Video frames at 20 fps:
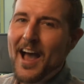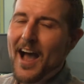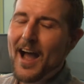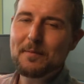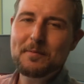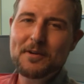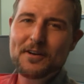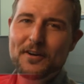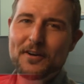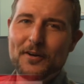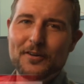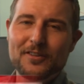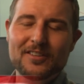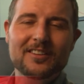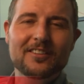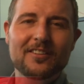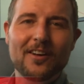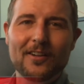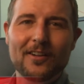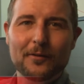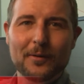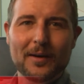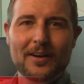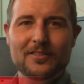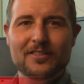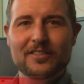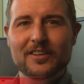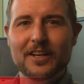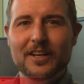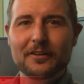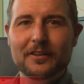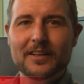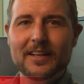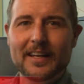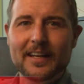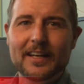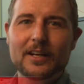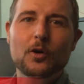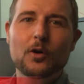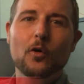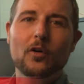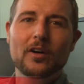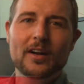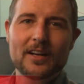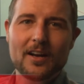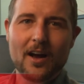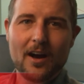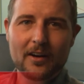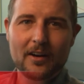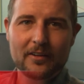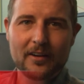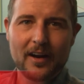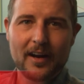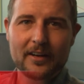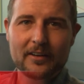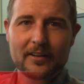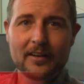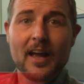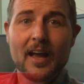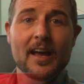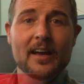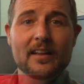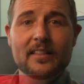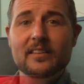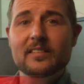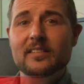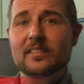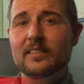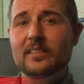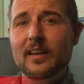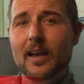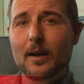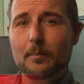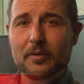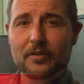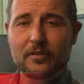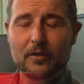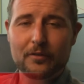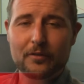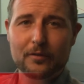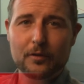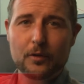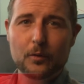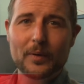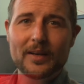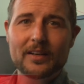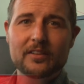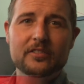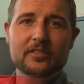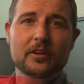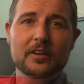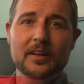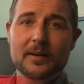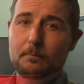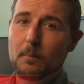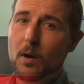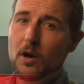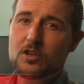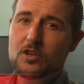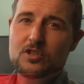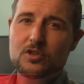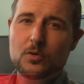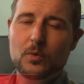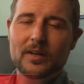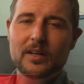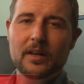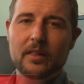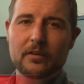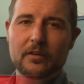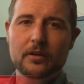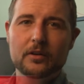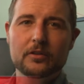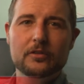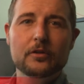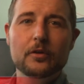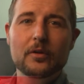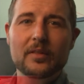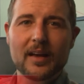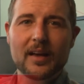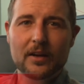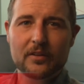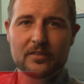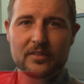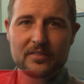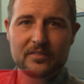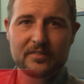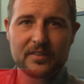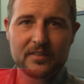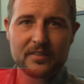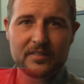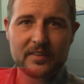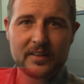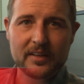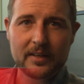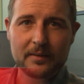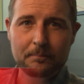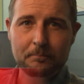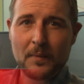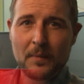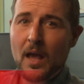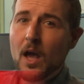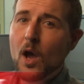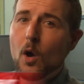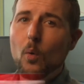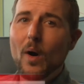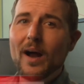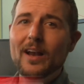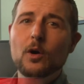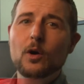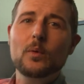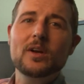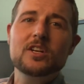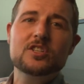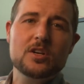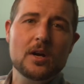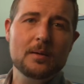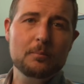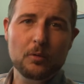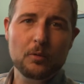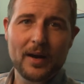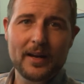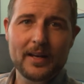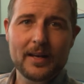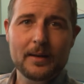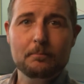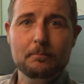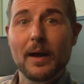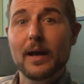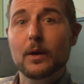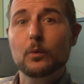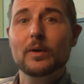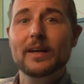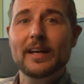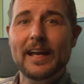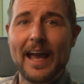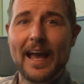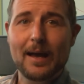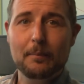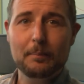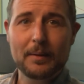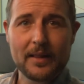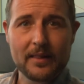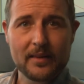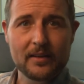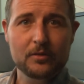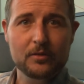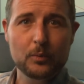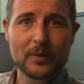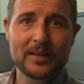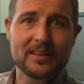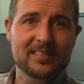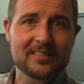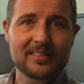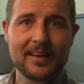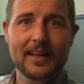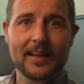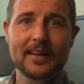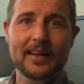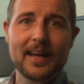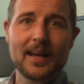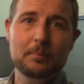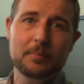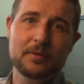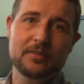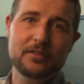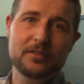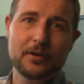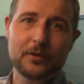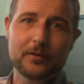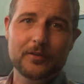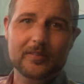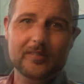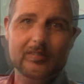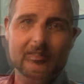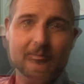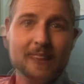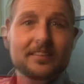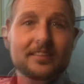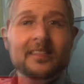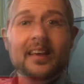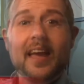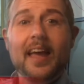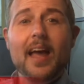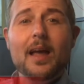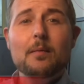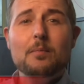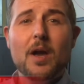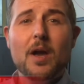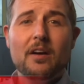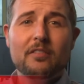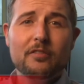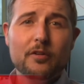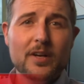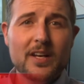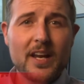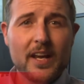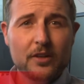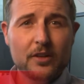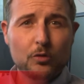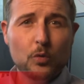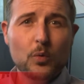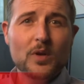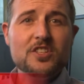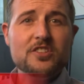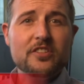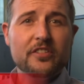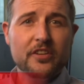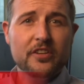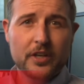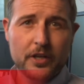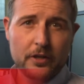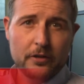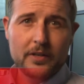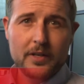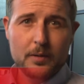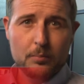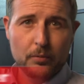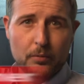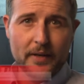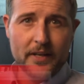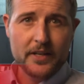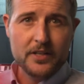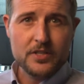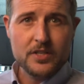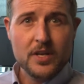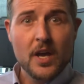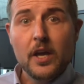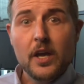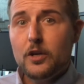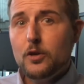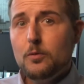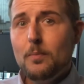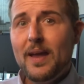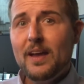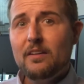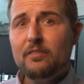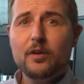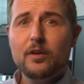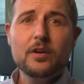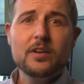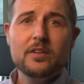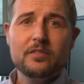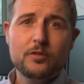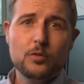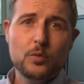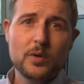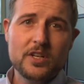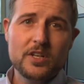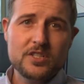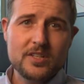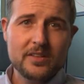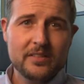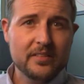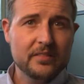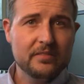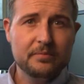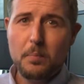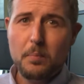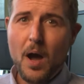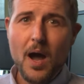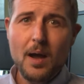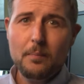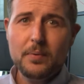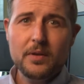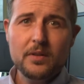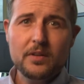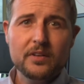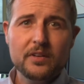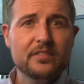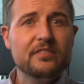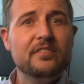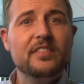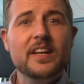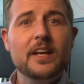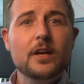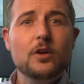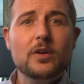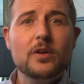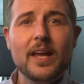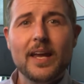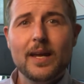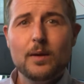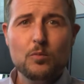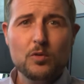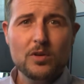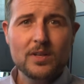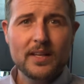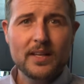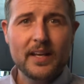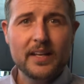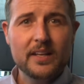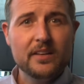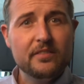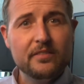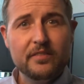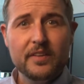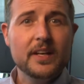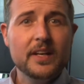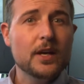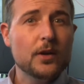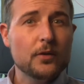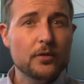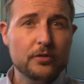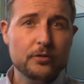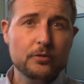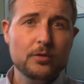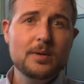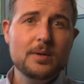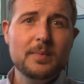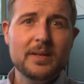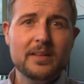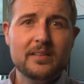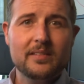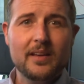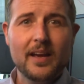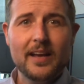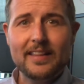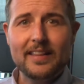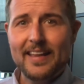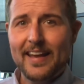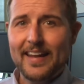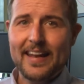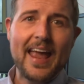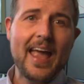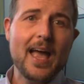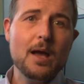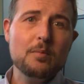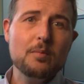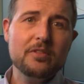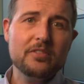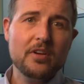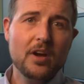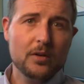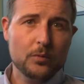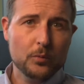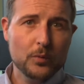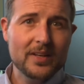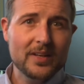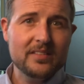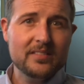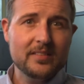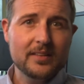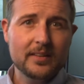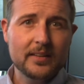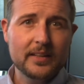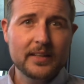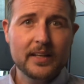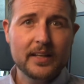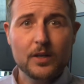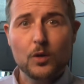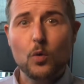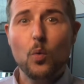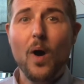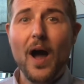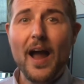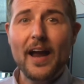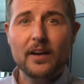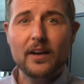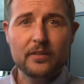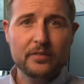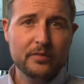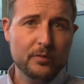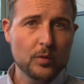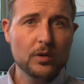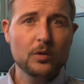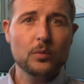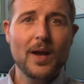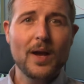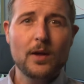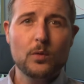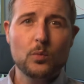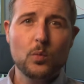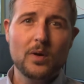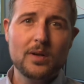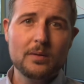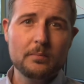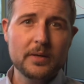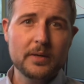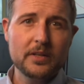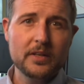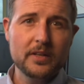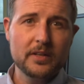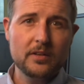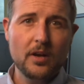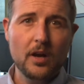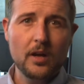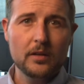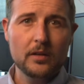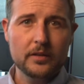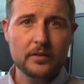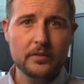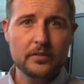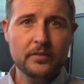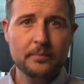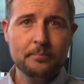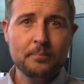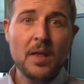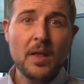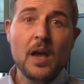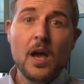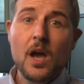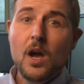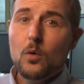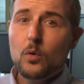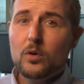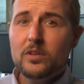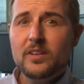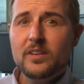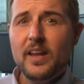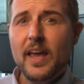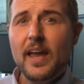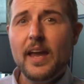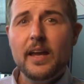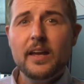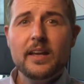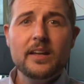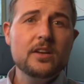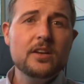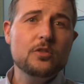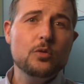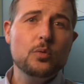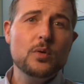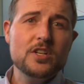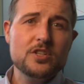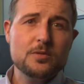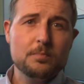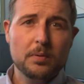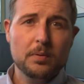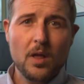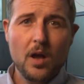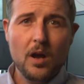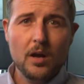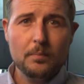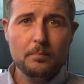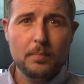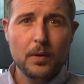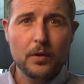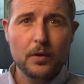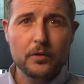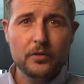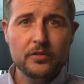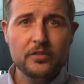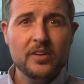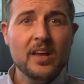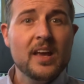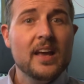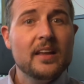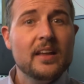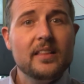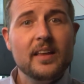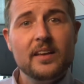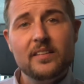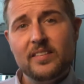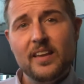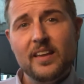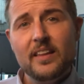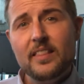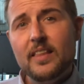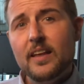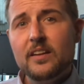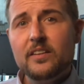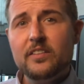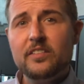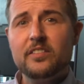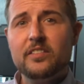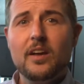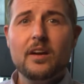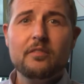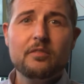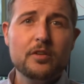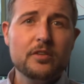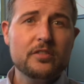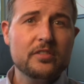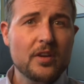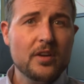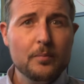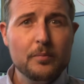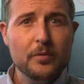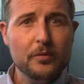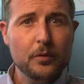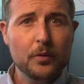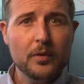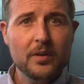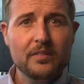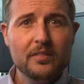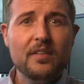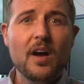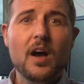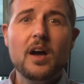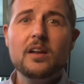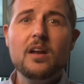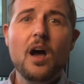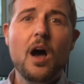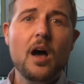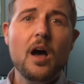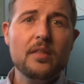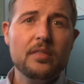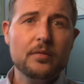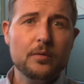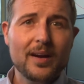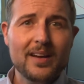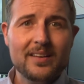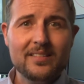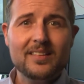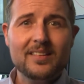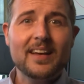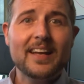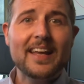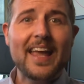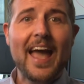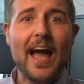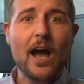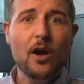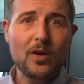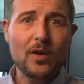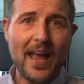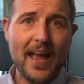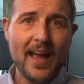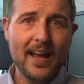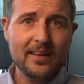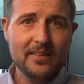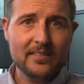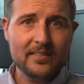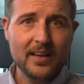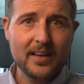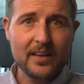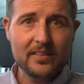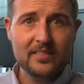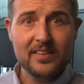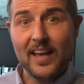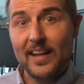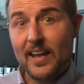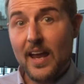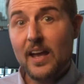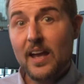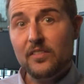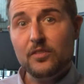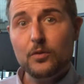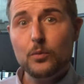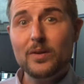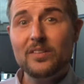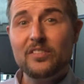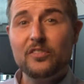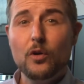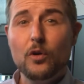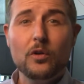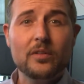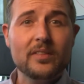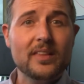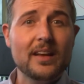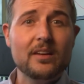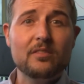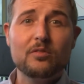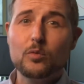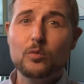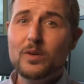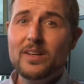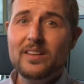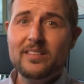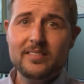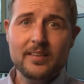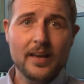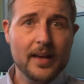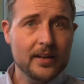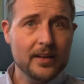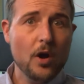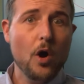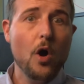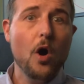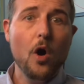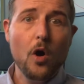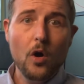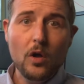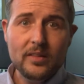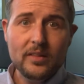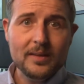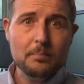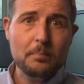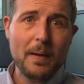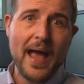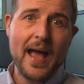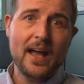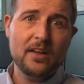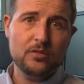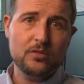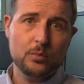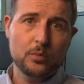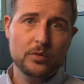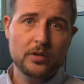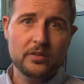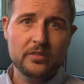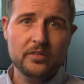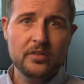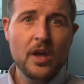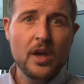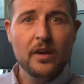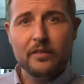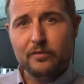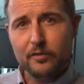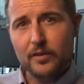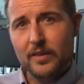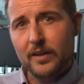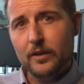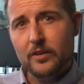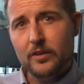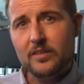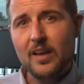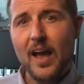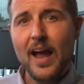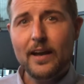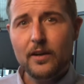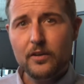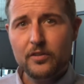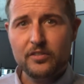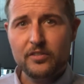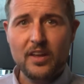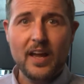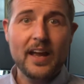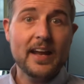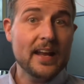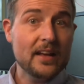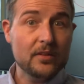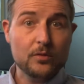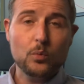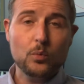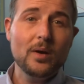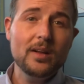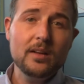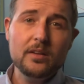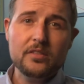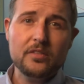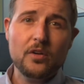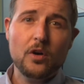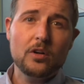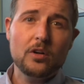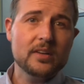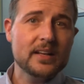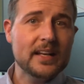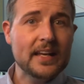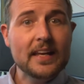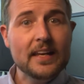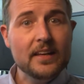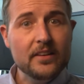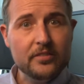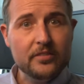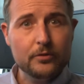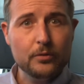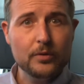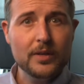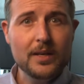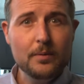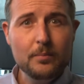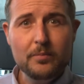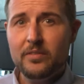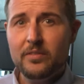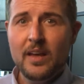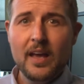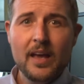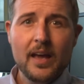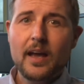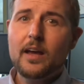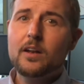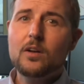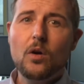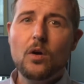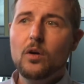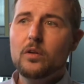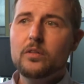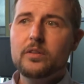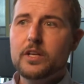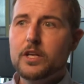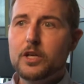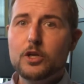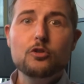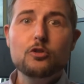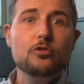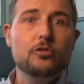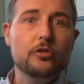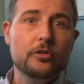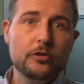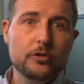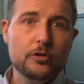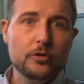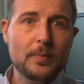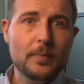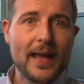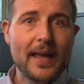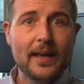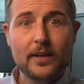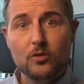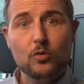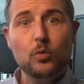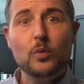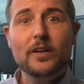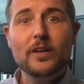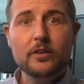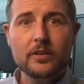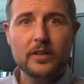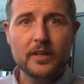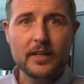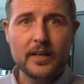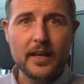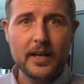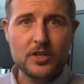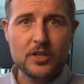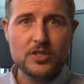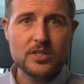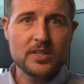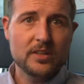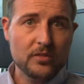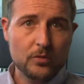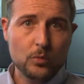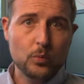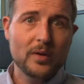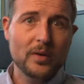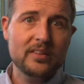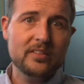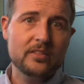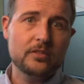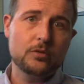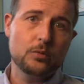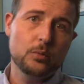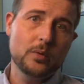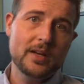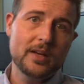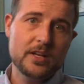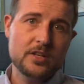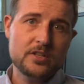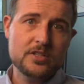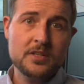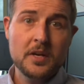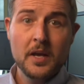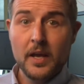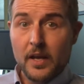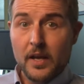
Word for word: I'm your host and all around security geek Corey Nachreiner, and this is the episode for the week starting March 23rd, 2015. Why don't we jump right in by recapping this week's daily episodes? Today I'm covering a Twitch security breach. You may have heard of Twitch. It's a popular video game related video streaming site that Amazon recently acquired for around $1 billion. Well today, in a Twitch blog post, they said they discovered some sort of unauthorized account access and as a result they've reset all the passwords for their entire site as well as all the key streams and all the YouTube and Twitter connections with Twitch.